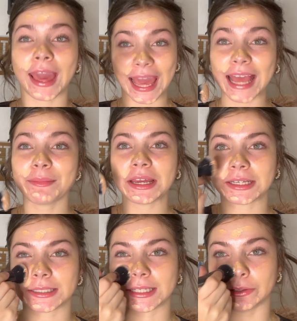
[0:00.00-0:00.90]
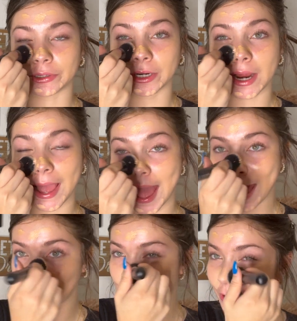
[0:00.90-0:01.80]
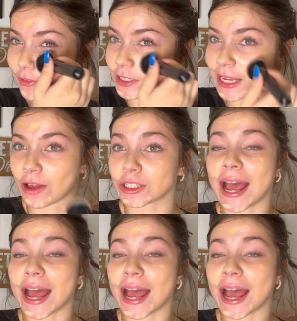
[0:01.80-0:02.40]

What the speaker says: and my concealer at my boyfriend's house.